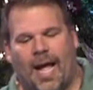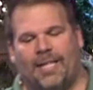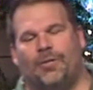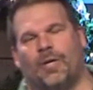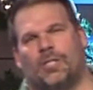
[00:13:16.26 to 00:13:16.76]

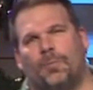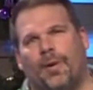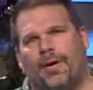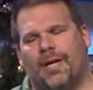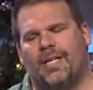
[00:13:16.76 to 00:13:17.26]
and to
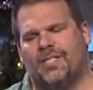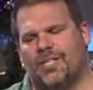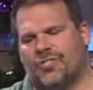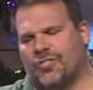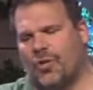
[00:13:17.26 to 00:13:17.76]

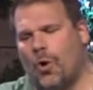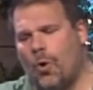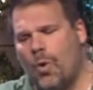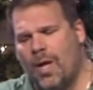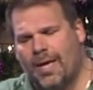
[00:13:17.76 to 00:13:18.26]
experiences
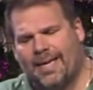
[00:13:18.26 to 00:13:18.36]
so